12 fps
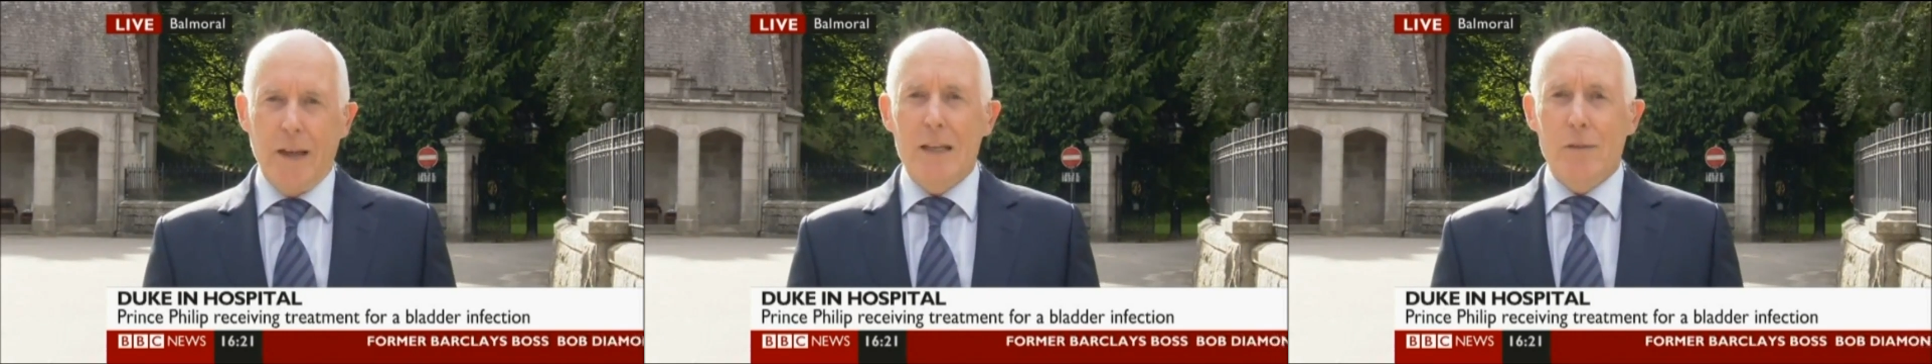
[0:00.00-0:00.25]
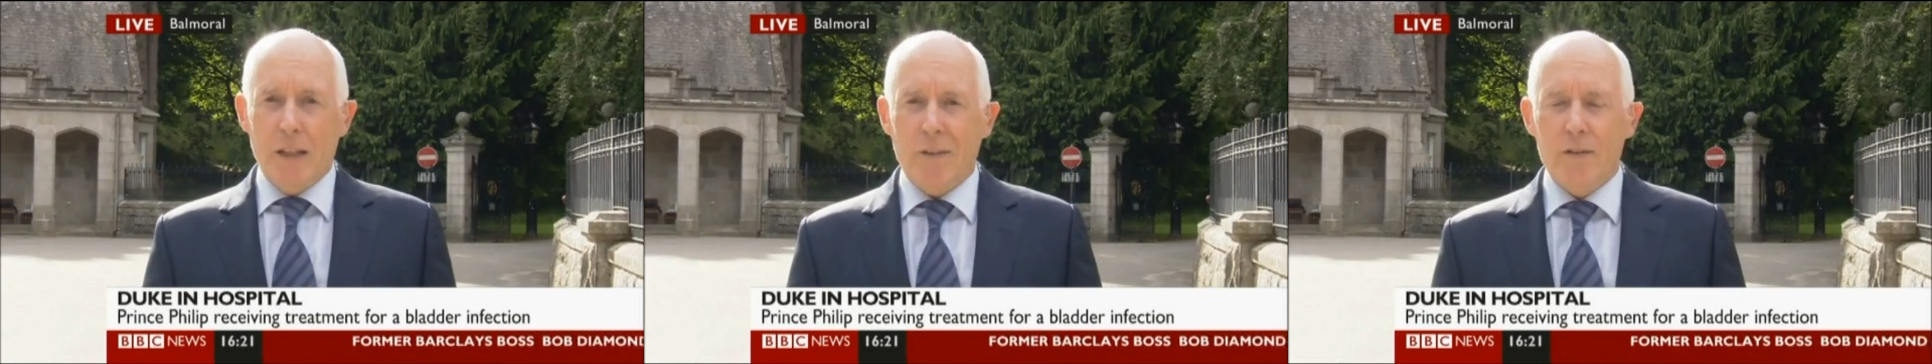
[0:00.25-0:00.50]

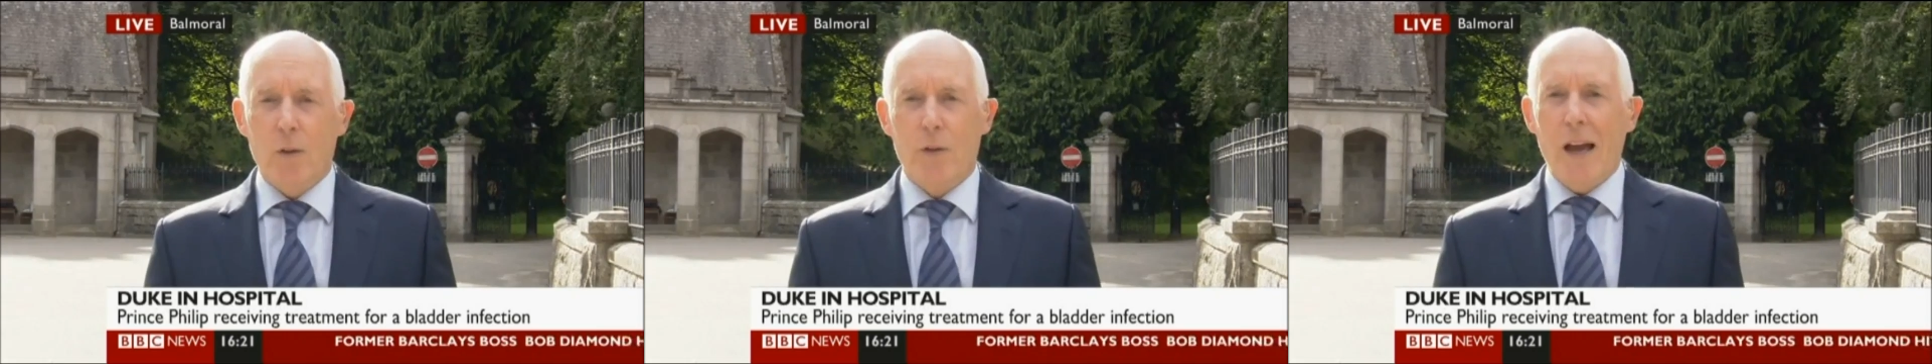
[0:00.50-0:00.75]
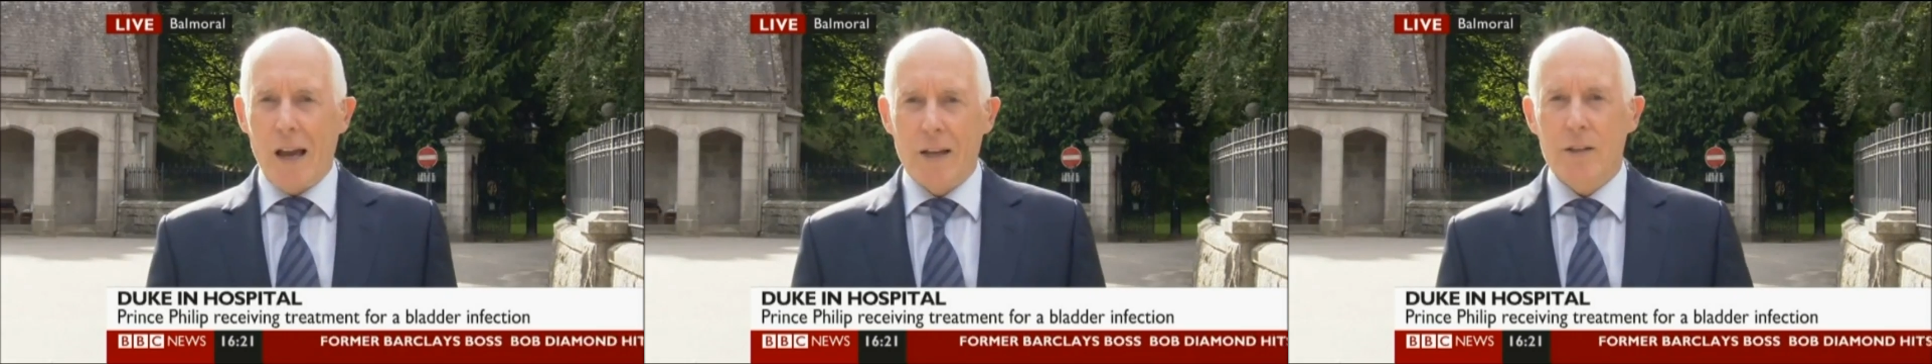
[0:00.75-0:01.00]
Even after
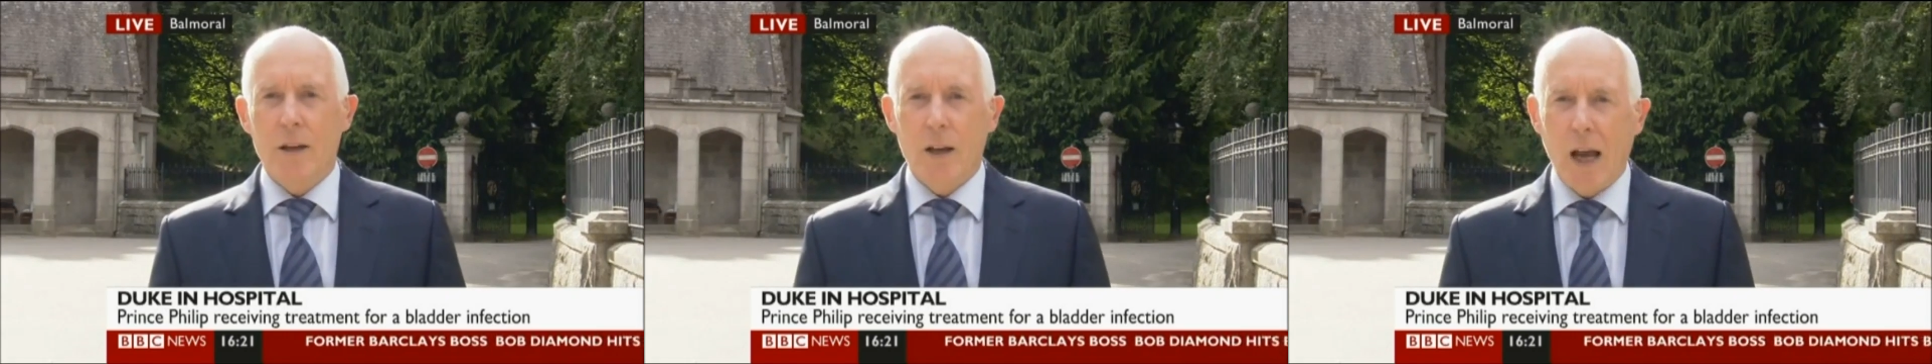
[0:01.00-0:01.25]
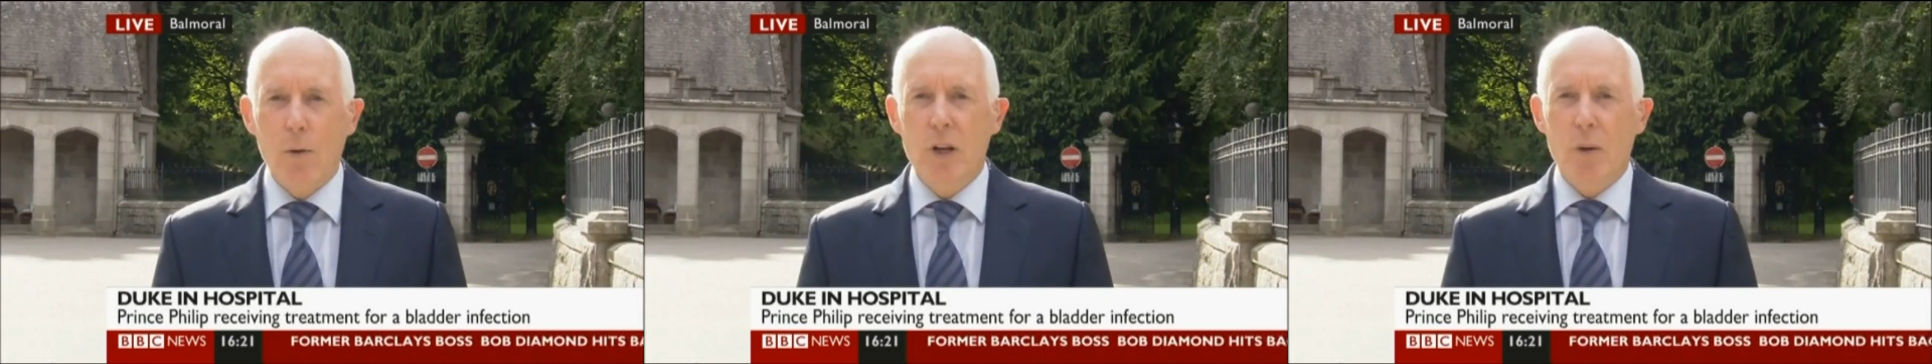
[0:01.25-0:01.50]
that,
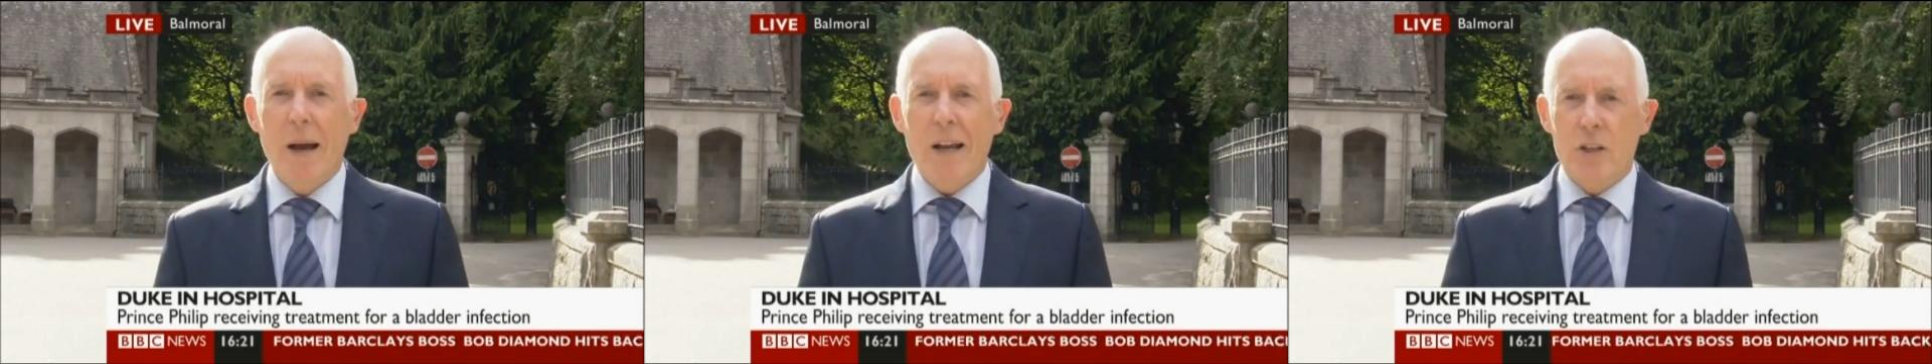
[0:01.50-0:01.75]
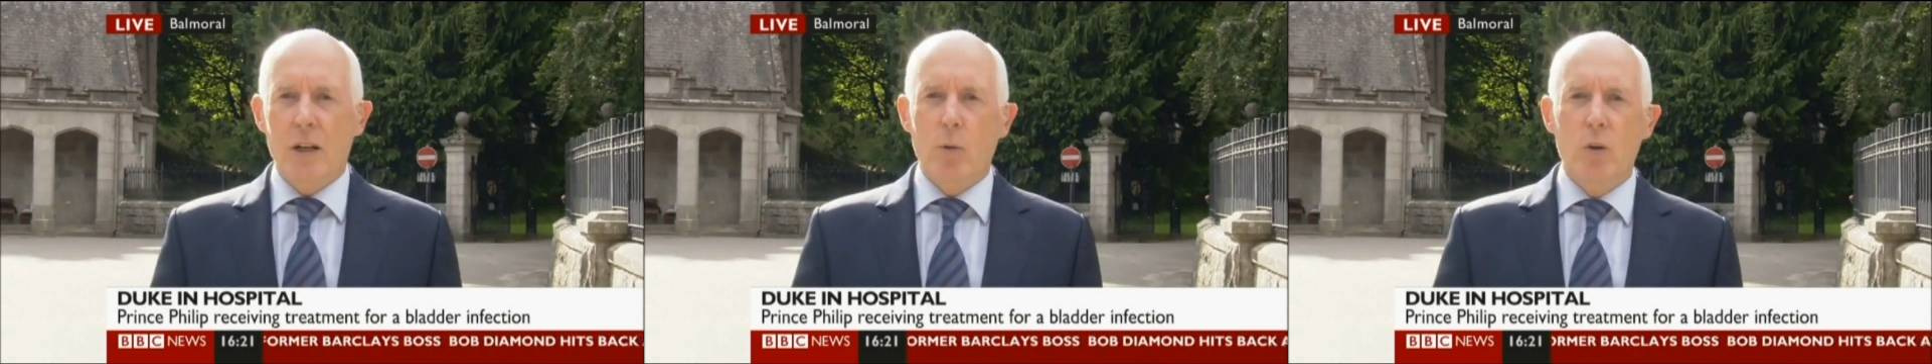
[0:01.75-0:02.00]
I would
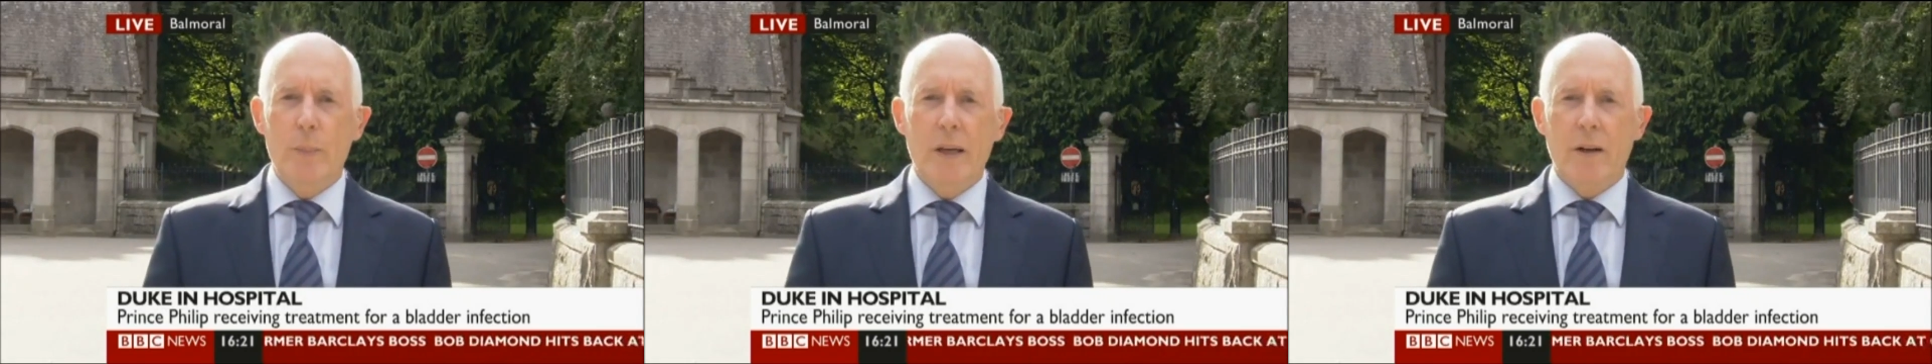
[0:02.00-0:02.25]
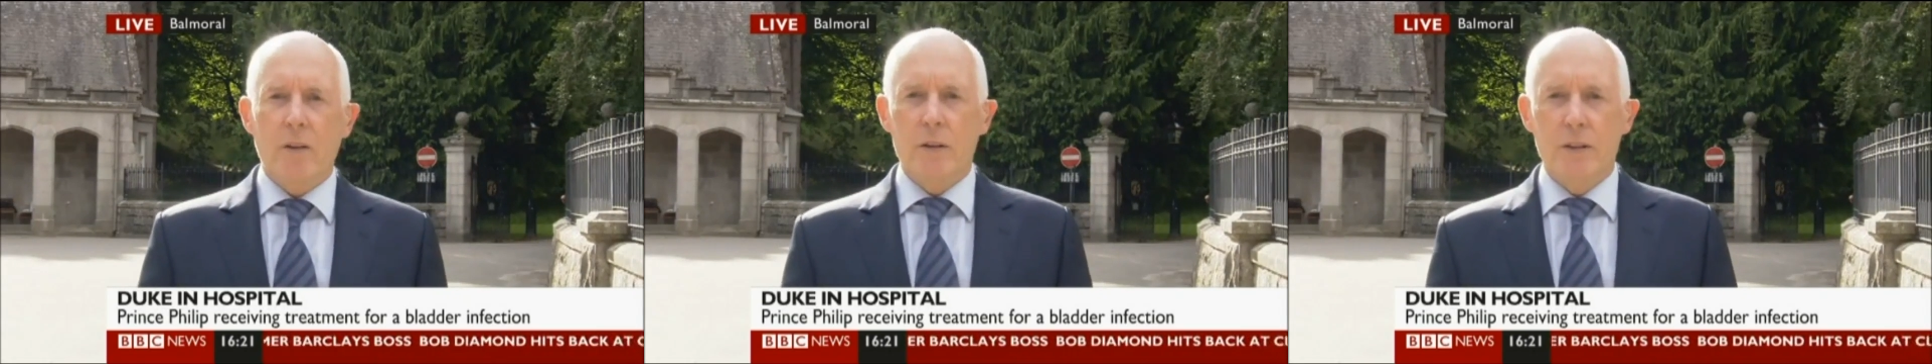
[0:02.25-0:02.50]
imagine it would
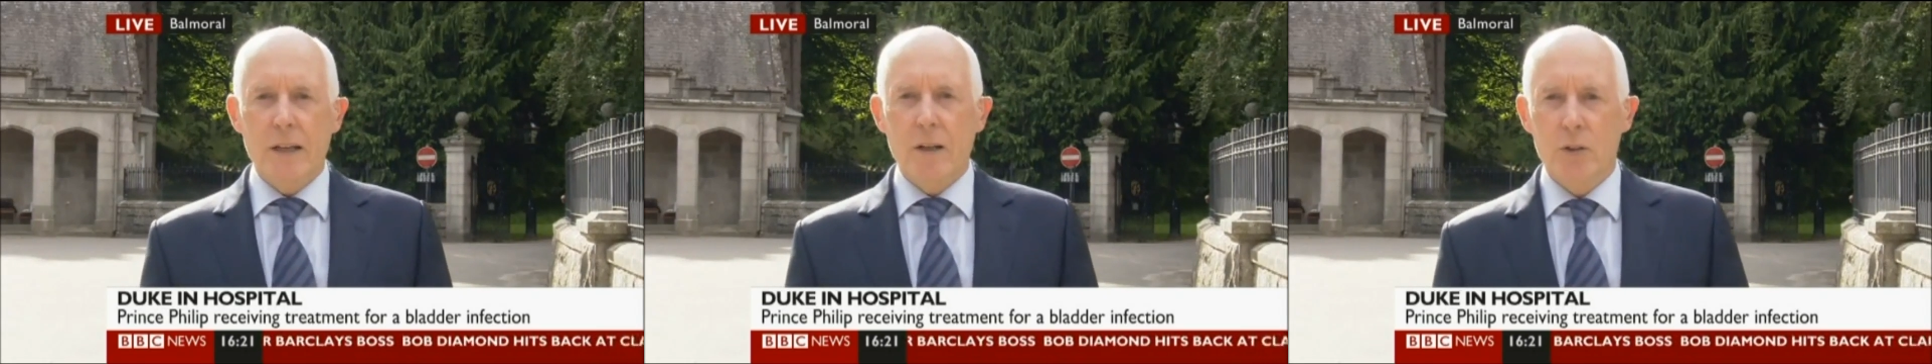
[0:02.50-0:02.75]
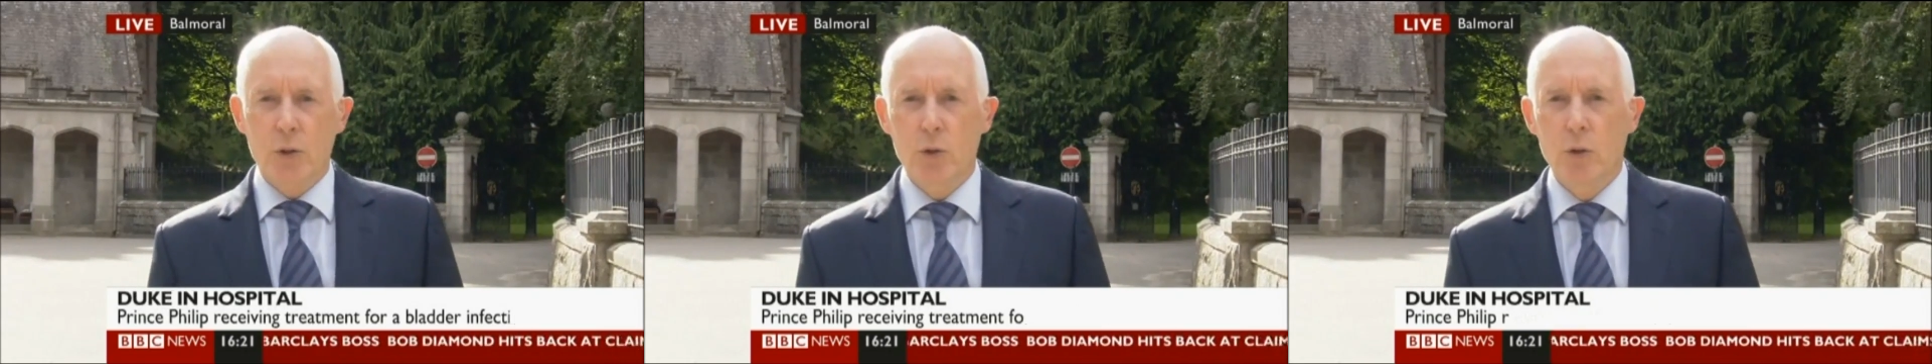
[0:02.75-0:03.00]
be another day
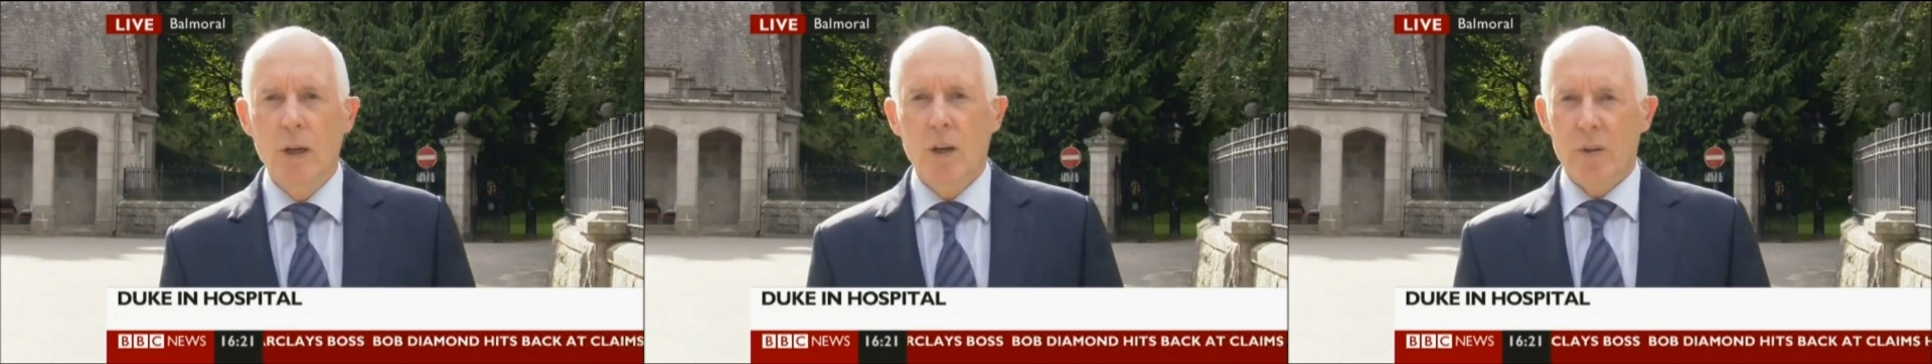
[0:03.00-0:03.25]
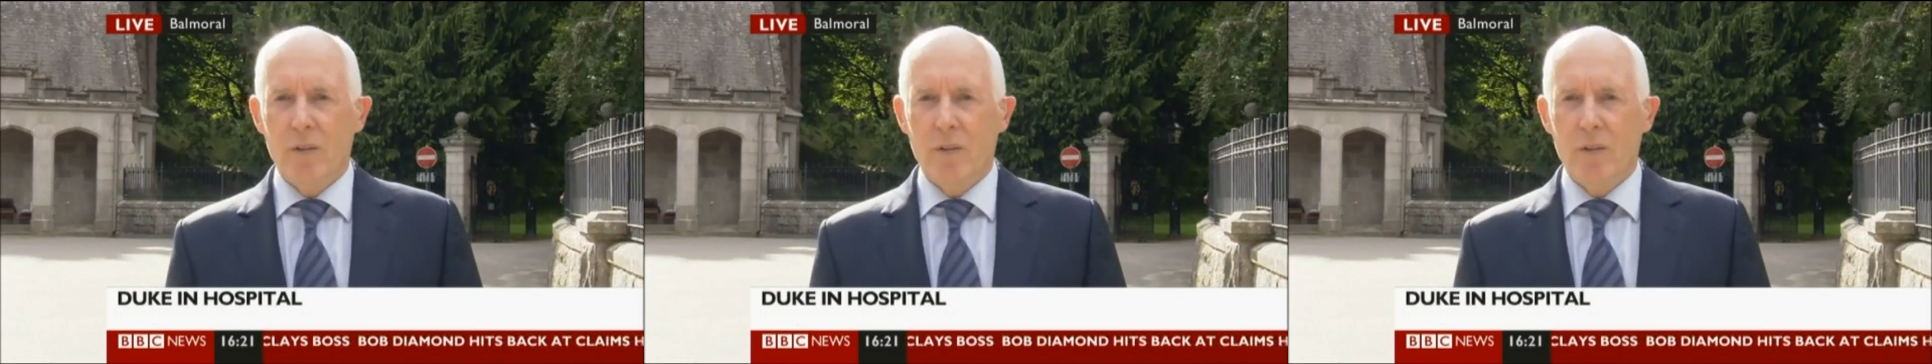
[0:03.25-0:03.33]
or two